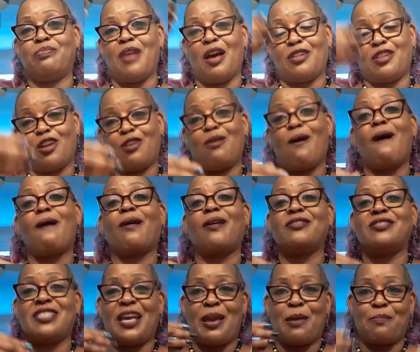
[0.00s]
the darker
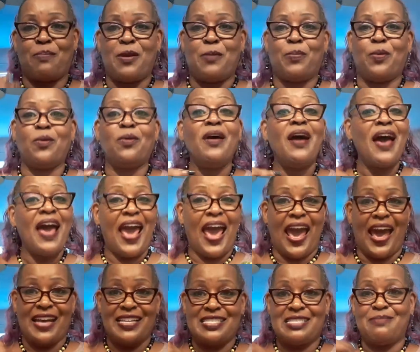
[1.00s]
skinned people
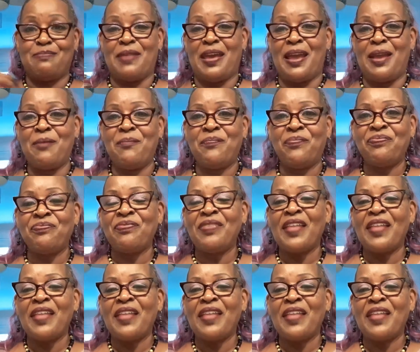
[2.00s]
as me.